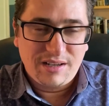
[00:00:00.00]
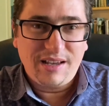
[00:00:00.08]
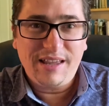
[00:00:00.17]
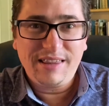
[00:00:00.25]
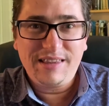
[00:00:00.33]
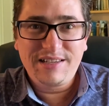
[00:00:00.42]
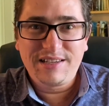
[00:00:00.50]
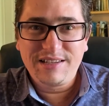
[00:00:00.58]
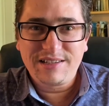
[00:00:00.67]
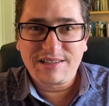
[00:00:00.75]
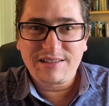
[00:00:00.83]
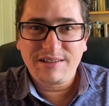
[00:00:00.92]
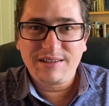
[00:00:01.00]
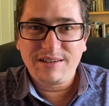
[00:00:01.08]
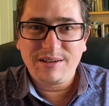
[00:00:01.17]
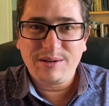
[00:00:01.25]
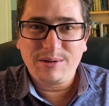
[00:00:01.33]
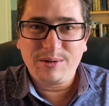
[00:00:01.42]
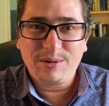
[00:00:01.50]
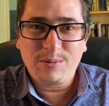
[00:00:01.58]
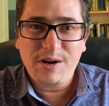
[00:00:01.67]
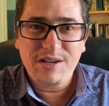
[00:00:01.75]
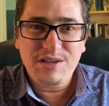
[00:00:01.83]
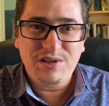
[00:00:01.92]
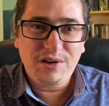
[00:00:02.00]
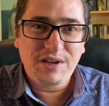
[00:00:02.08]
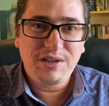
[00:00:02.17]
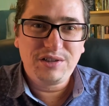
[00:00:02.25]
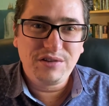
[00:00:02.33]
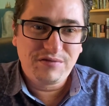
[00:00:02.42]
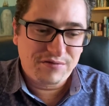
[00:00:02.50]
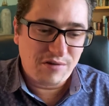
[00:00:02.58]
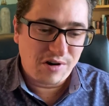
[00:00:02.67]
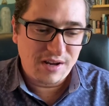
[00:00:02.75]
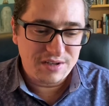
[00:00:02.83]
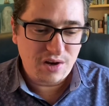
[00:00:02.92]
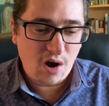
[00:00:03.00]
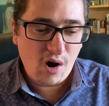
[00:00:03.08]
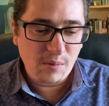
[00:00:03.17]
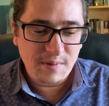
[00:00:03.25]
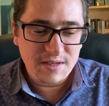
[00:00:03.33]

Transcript: And this is what he's looking to for his hope.